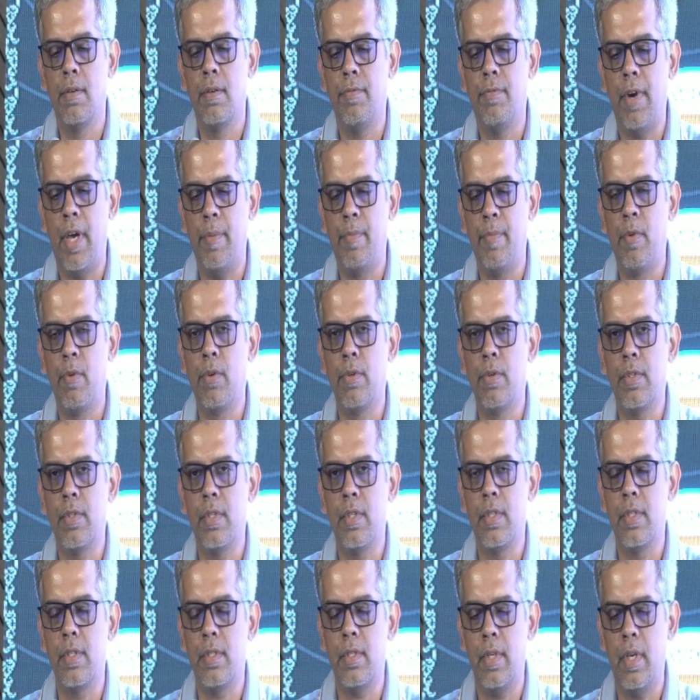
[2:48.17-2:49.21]

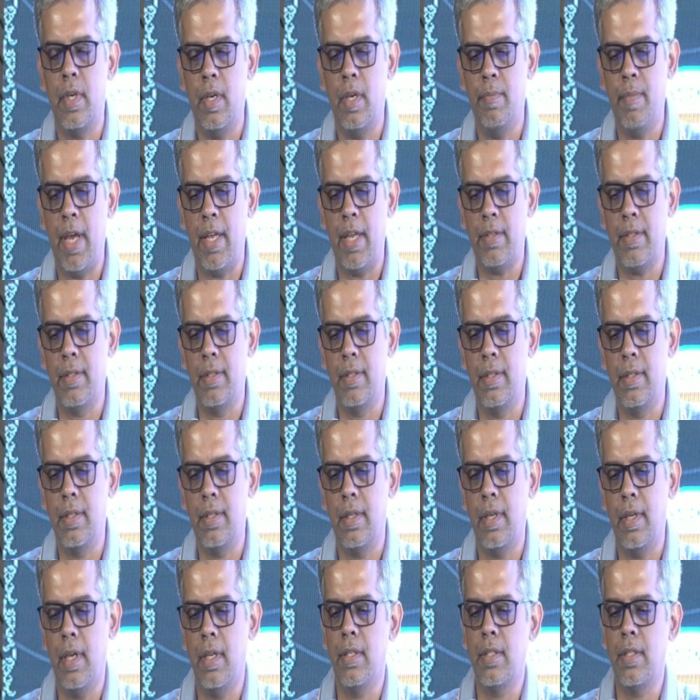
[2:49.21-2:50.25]
fibrosis in MASLD
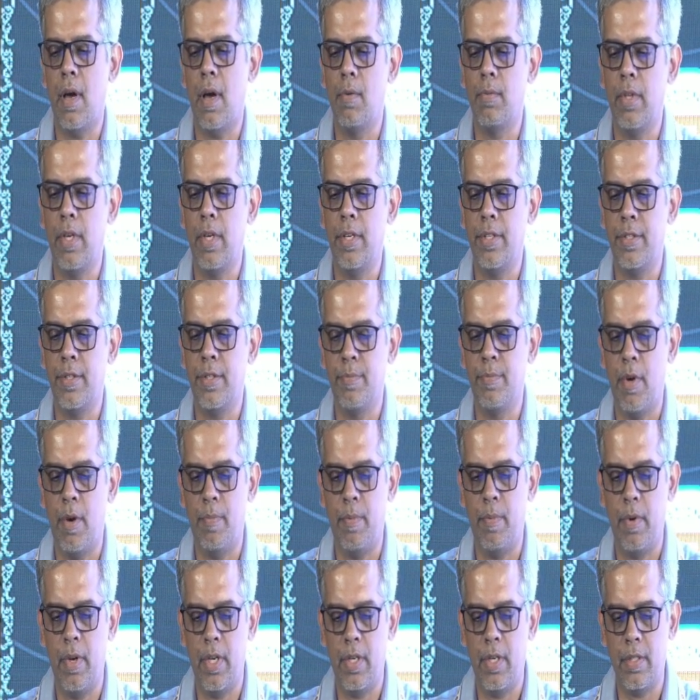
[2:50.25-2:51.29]
in South Asian
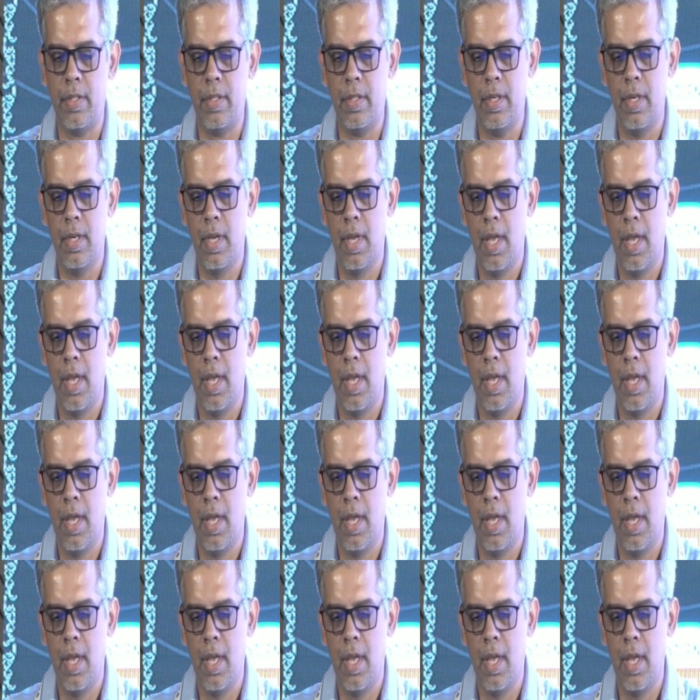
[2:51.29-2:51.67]
population?